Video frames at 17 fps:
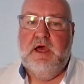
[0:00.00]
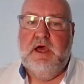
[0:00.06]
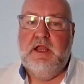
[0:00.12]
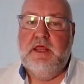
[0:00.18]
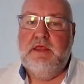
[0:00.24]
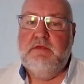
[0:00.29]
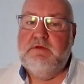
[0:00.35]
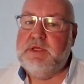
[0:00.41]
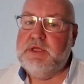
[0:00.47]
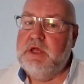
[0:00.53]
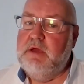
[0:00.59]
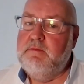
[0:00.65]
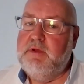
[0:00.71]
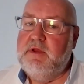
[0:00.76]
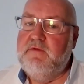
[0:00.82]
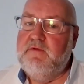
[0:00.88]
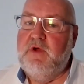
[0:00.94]
Another
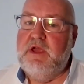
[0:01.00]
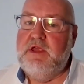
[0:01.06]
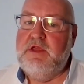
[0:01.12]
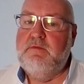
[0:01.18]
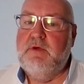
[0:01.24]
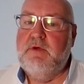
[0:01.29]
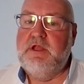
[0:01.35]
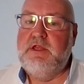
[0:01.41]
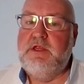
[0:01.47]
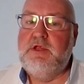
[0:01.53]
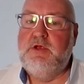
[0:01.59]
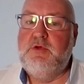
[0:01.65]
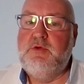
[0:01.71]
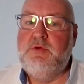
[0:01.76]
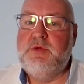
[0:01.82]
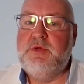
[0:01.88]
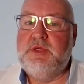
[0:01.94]
example of where you might
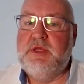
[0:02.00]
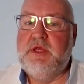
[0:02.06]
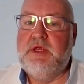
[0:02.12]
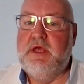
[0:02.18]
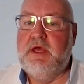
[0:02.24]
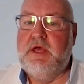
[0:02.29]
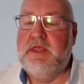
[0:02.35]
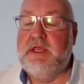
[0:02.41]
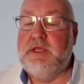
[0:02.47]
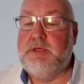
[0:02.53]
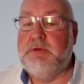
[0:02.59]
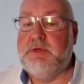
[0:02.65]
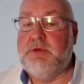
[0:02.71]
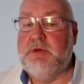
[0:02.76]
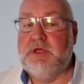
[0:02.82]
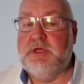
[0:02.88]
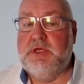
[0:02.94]
use these
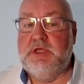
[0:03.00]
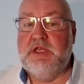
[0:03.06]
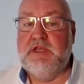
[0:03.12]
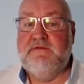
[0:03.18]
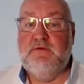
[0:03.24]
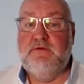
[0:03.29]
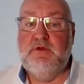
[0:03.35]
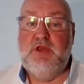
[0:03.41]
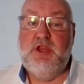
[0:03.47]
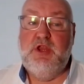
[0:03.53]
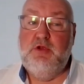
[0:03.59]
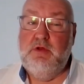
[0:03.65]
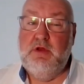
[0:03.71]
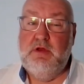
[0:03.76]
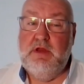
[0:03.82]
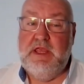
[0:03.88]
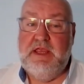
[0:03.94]
restrictions is for
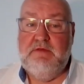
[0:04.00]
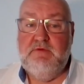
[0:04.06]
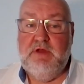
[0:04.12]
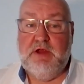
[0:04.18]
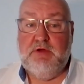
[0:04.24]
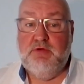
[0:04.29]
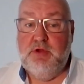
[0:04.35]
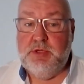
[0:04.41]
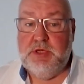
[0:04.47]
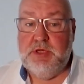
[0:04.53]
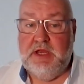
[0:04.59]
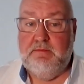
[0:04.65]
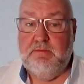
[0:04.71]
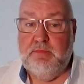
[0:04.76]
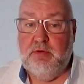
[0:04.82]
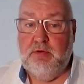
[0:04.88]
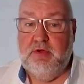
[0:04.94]
newly recruited
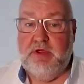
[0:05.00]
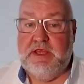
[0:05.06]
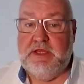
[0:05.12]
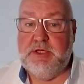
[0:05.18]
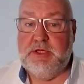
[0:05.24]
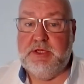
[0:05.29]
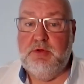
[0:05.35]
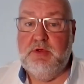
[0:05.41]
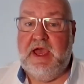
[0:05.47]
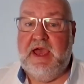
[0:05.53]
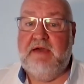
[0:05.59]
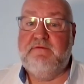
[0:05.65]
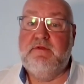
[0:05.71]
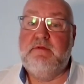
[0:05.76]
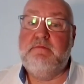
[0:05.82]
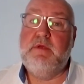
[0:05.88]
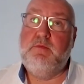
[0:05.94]
employees who
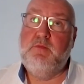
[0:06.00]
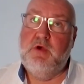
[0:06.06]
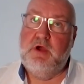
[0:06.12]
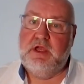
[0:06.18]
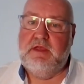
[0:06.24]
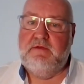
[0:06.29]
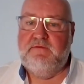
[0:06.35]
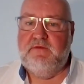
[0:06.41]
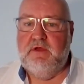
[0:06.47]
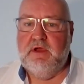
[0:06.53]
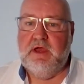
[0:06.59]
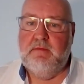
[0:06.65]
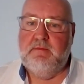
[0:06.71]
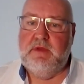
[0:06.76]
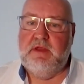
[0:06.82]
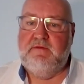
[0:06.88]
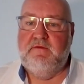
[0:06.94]
haven't been working for your
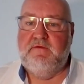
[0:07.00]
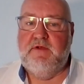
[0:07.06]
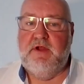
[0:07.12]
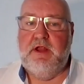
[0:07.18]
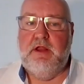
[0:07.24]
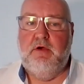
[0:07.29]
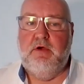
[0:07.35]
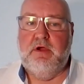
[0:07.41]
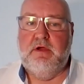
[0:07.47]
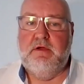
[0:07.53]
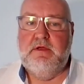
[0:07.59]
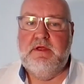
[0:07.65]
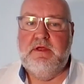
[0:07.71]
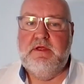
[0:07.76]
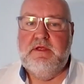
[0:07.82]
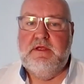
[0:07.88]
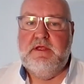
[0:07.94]
company for very long.
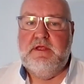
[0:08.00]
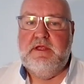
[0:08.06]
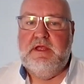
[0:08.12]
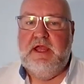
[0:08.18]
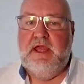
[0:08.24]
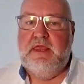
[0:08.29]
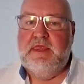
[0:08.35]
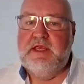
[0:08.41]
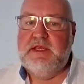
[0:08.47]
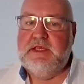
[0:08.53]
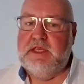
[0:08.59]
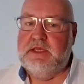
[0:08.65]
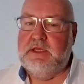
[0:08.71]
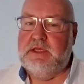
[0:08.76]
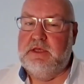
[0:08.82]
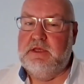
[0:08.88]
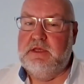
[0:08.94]
In this
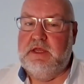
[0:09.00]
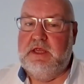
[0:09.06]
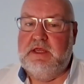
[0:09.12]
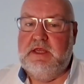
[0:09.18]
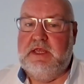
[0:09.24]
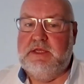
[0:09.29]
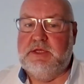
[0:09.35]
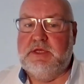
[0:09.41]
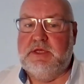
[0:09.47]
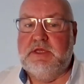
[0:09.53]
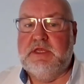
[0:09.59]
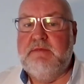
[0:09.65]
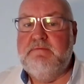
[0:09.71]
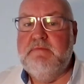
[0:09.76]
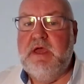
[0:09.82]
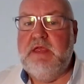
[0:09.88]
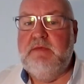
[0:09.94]

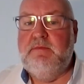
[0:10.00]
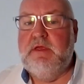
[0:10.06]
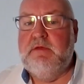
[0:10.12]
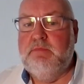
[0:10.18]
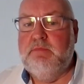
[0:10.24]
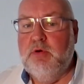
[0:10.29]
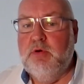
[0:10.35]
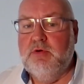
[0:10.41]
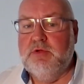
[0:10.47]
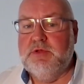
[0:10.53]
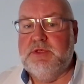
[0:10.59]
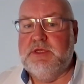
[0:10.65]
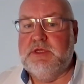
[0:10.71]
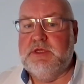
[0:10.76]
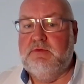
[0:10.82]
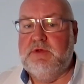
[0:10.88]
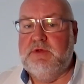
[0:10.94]
instance, it may be
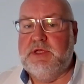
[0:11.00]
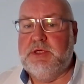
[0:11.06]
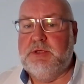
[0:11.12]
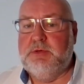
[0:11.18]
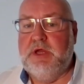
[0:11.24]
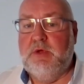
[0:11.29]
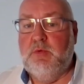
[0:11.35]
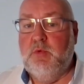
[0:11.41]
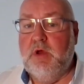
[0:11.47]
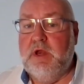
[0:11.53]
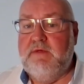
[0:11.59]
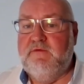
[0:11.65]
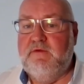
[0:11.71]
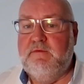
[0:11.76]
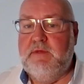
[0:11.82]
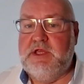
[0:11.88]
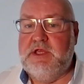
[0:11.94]
important to restrict what
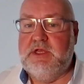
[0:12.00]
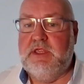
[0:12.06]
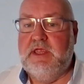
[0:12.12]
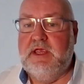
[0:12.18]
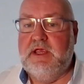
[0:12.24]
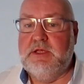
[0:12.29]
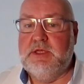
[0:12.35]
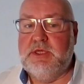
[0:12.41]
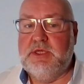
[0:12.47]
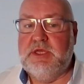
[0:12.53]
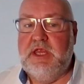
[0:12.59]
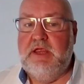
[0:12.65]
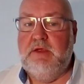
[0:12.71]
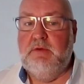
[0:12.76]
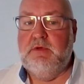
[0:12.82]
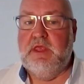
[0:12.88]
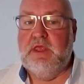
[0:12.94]
information they can
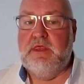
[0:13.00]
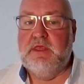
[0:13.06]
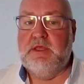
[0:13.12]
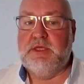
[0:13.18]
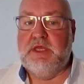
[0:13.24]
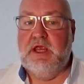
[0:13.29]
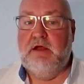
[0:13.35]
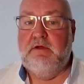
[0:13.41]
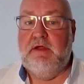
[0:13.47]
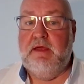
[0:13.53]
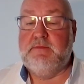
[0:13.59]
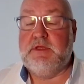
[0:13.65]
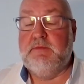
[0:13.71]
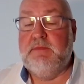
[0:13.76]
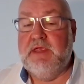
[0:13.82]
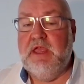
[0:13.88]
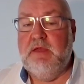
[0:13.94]
see within the
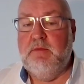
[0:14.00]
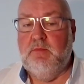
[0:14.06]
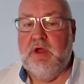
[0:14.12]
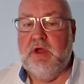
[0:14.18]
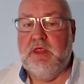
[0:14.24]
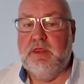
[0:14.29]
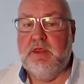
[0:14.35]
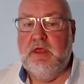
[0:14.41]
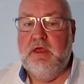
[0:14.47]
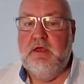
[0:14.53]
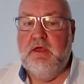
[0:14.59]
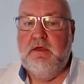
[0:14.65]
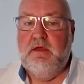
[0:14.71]
CRM to begin with.